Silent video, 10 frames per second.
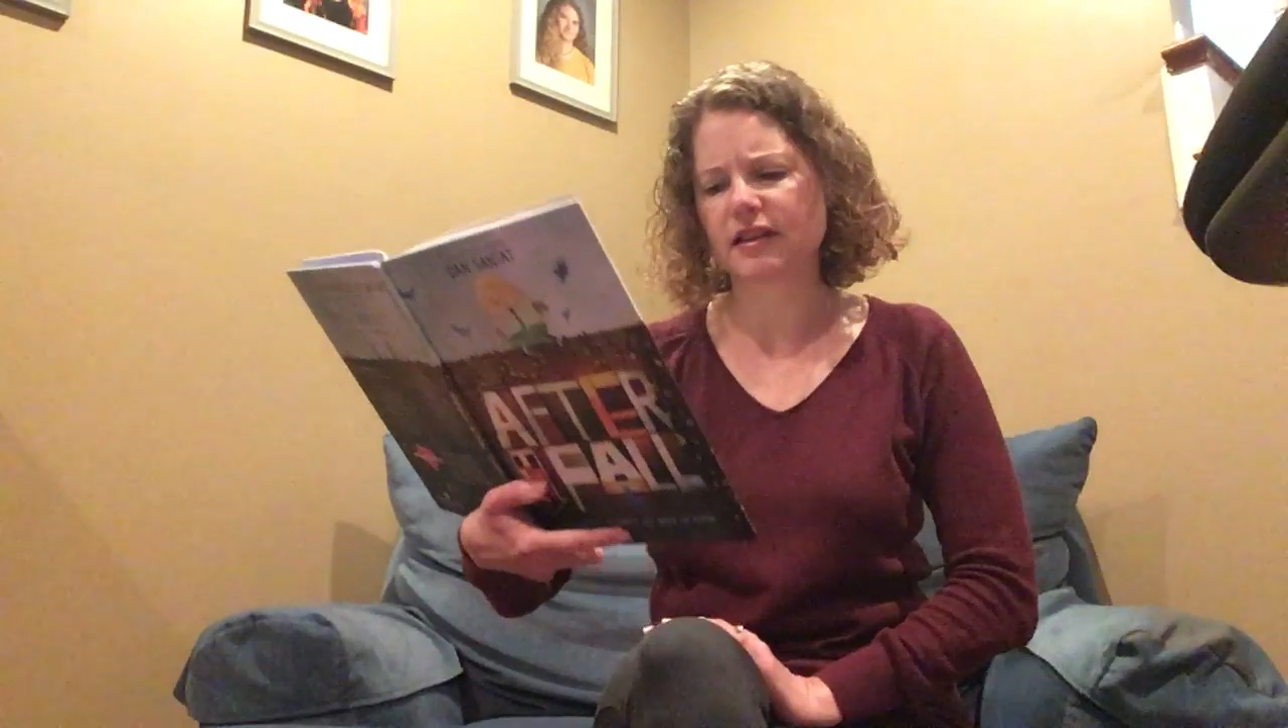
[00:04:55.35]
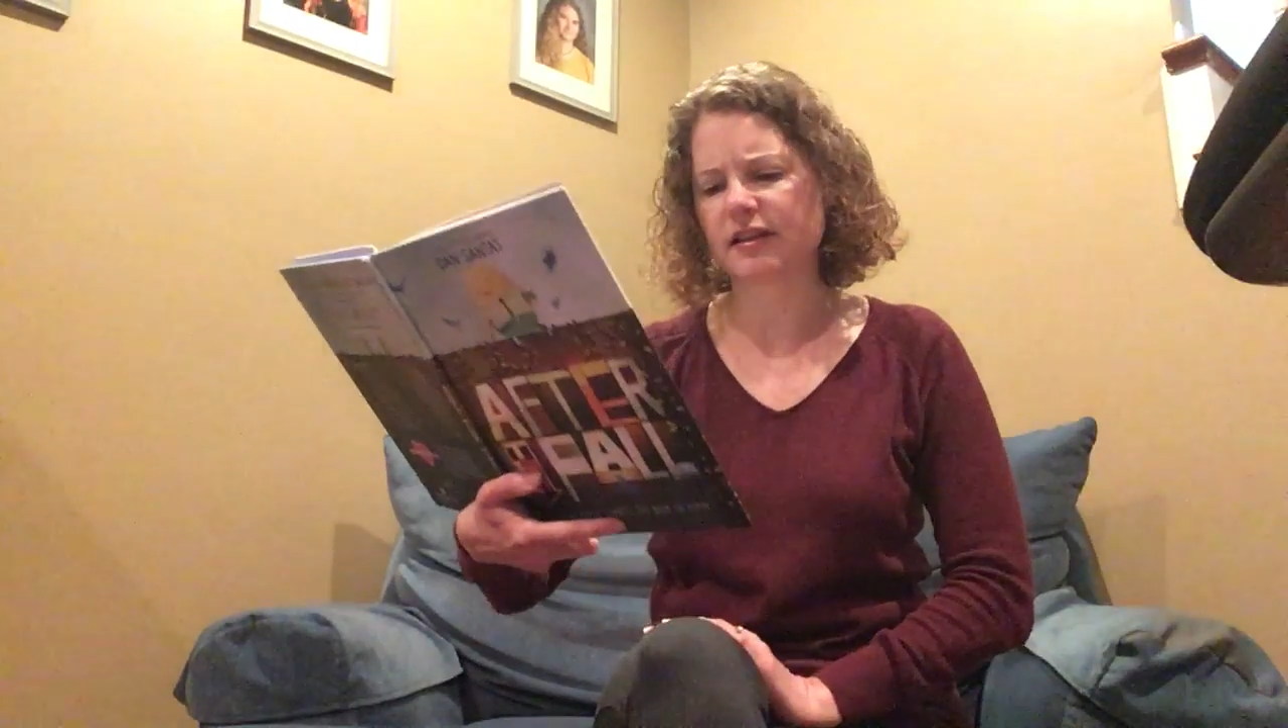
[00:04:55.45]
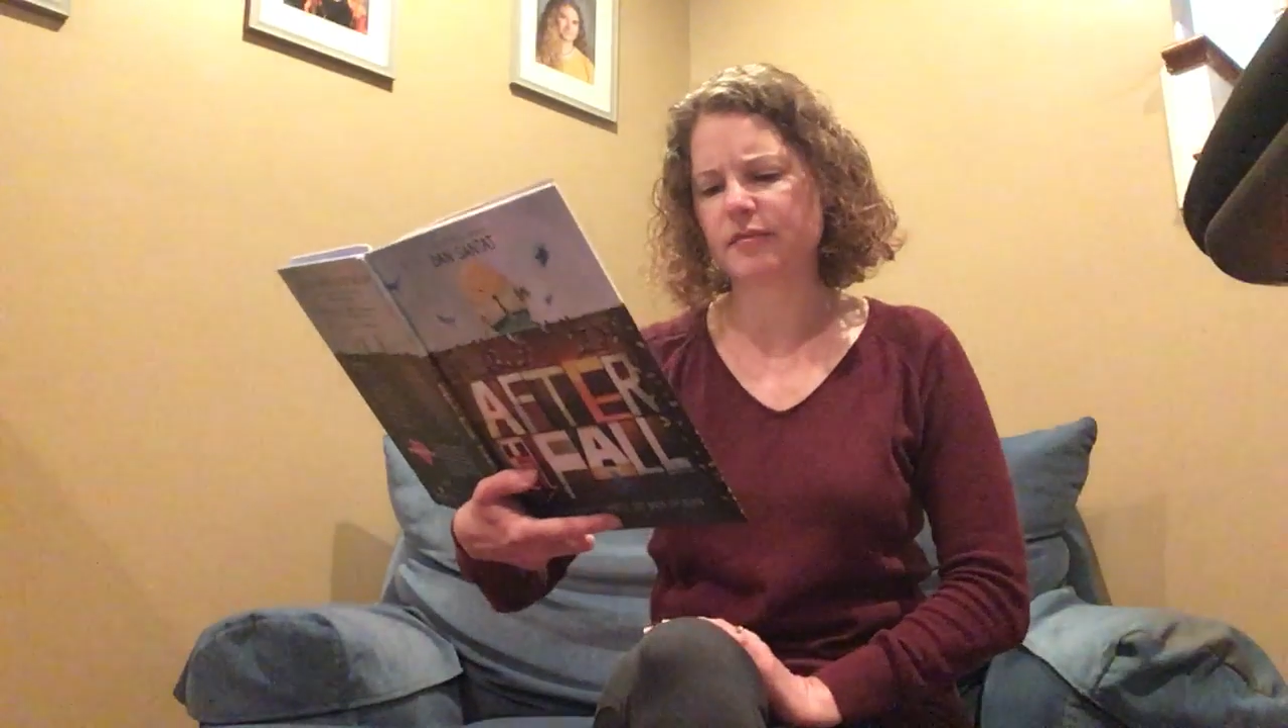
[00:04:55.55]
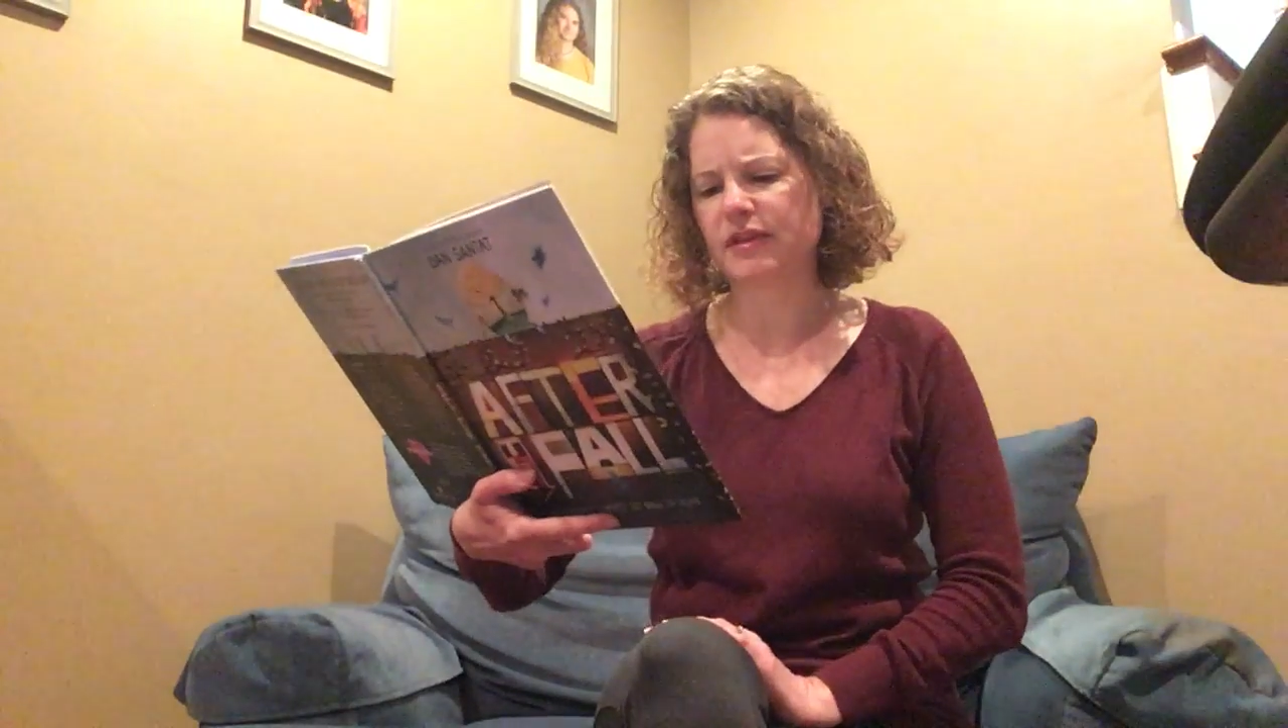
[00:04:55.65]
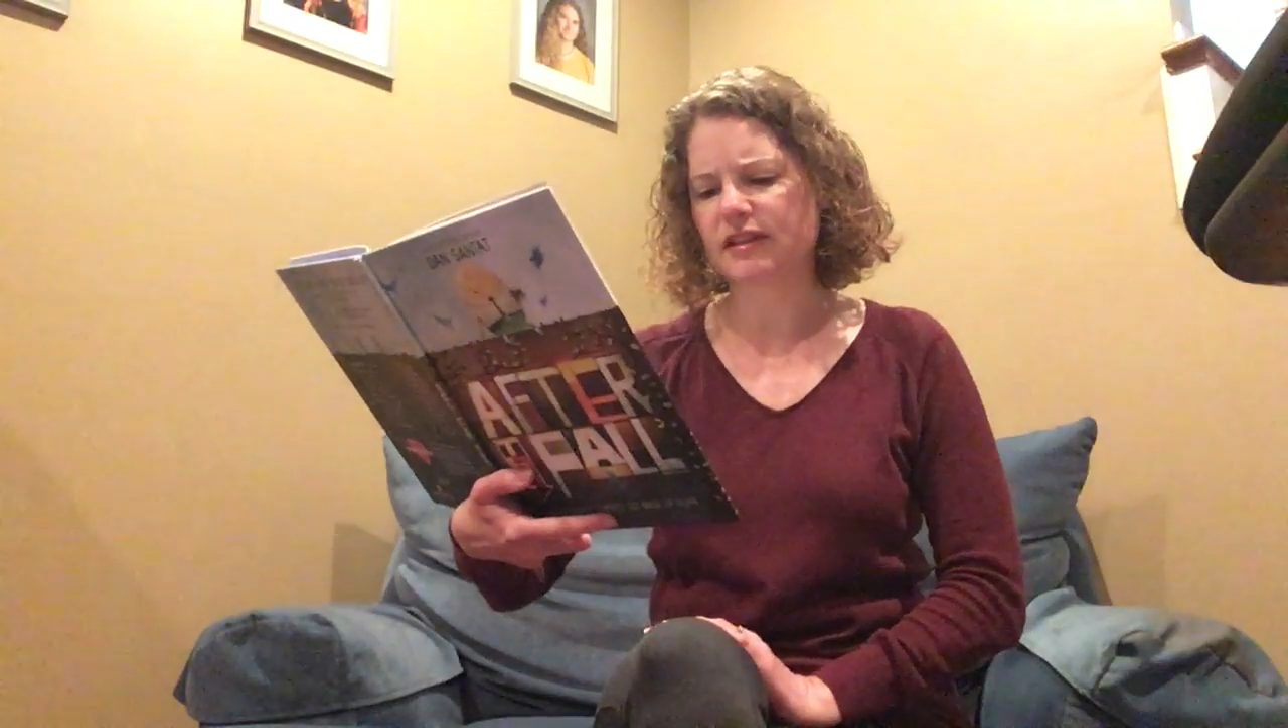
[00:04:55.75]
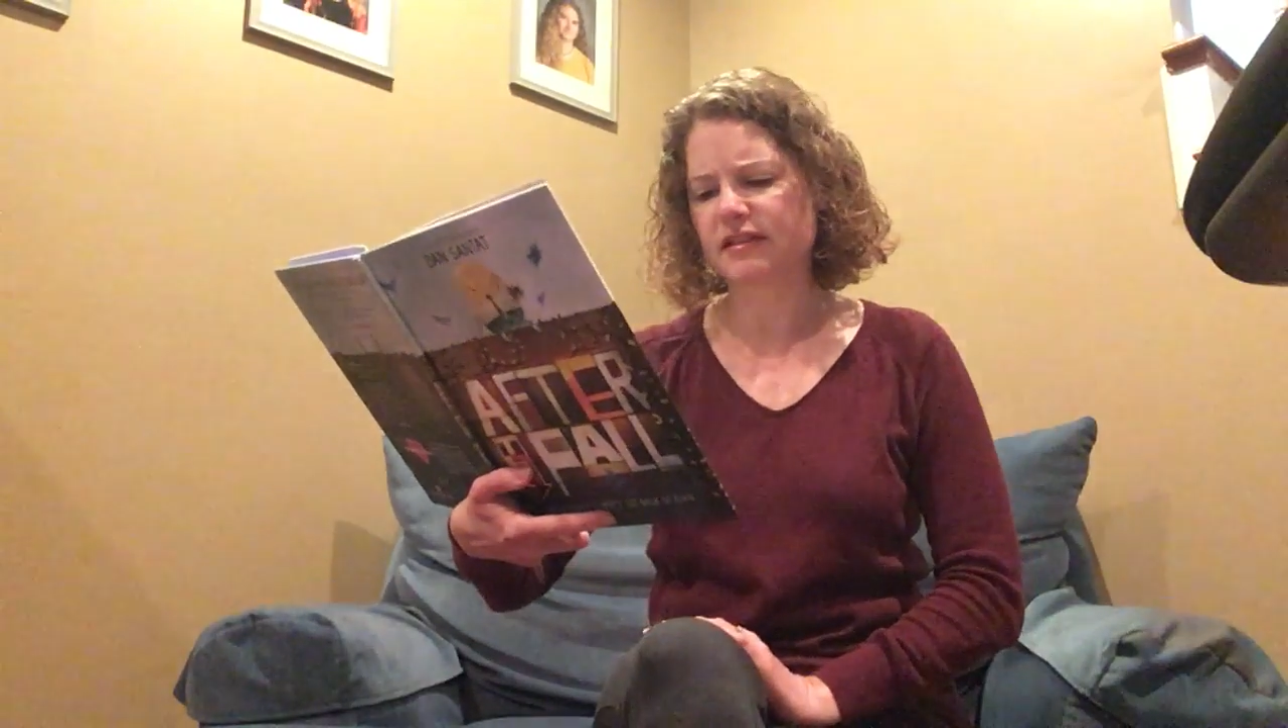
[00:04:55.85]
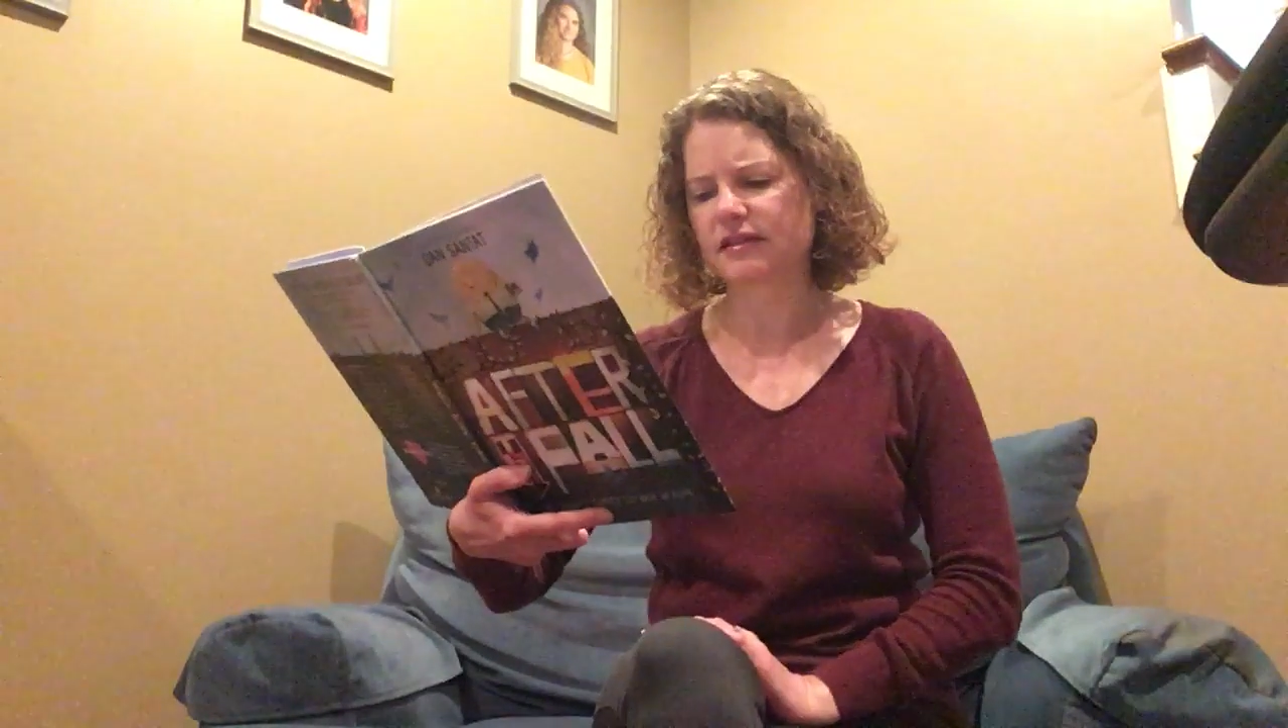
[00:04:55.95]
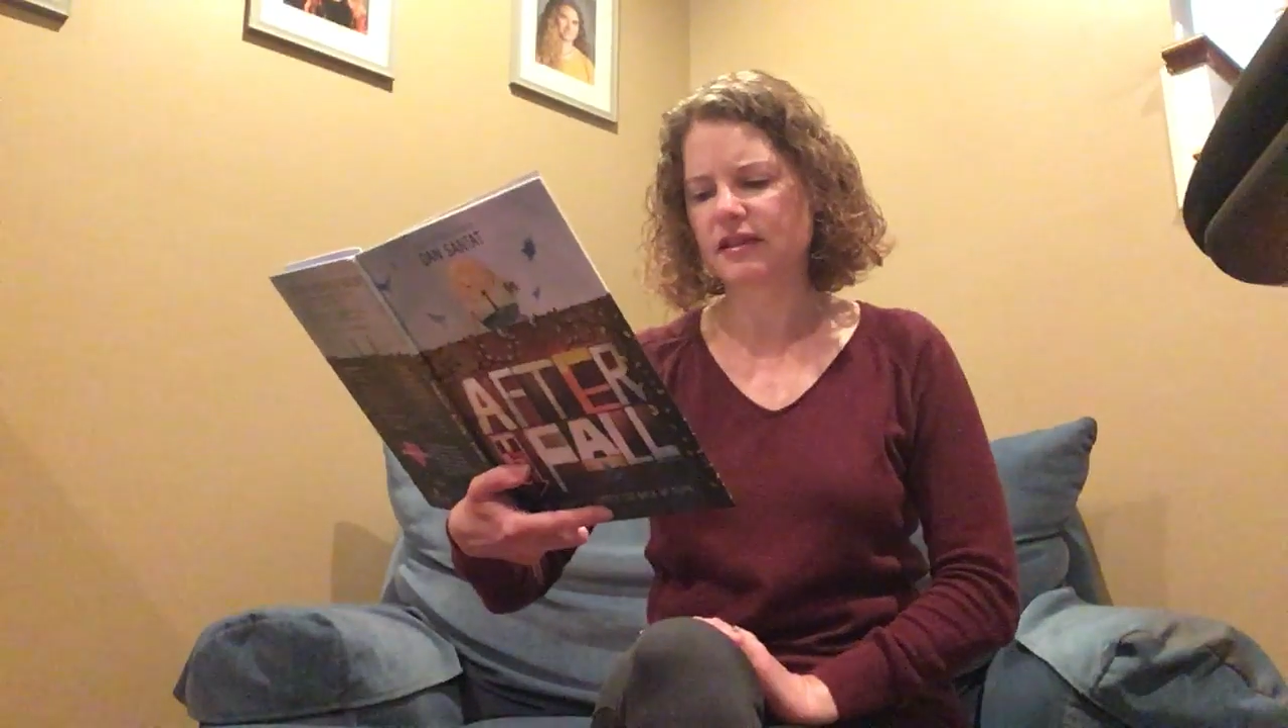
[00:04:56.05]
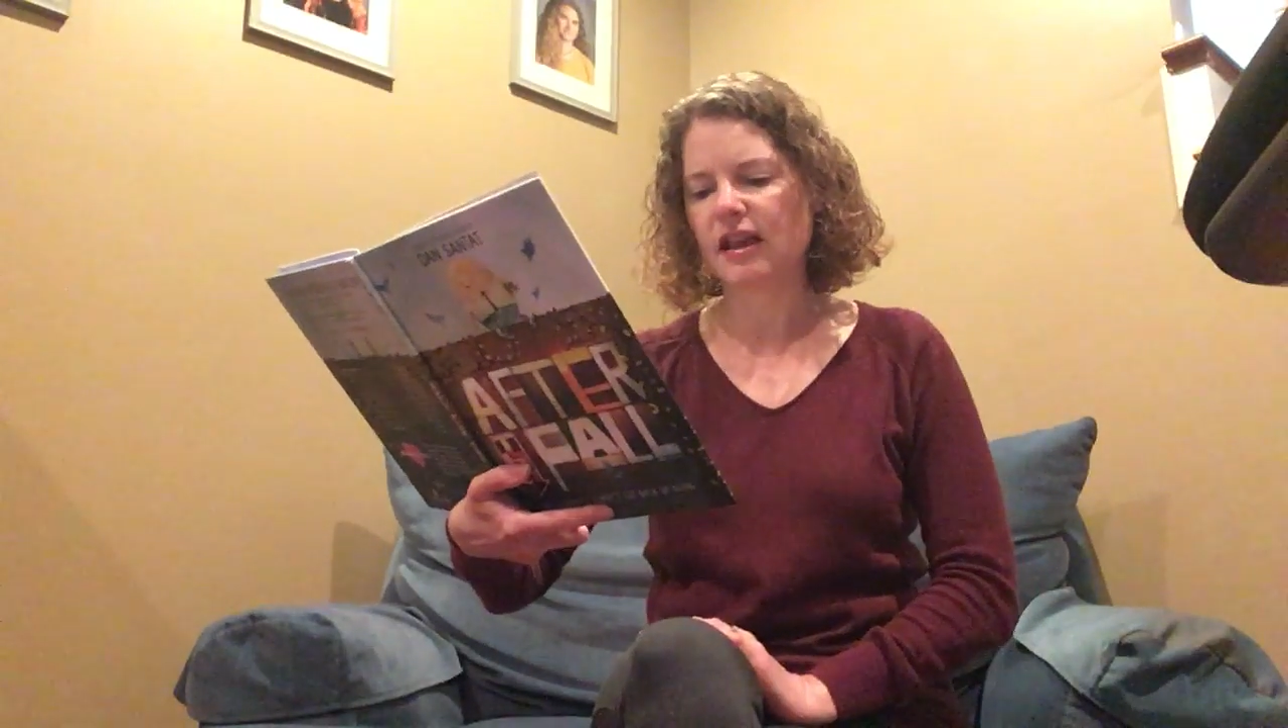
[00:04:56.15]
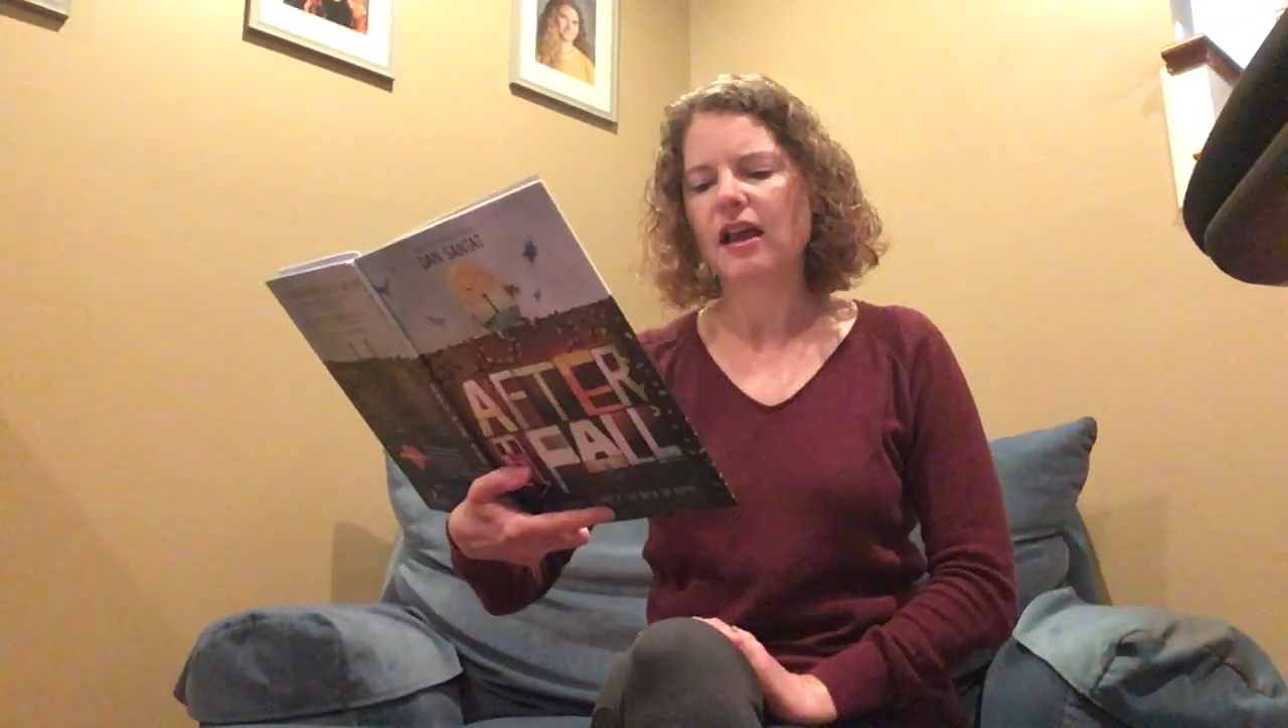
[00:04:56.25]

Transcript: I'd missed.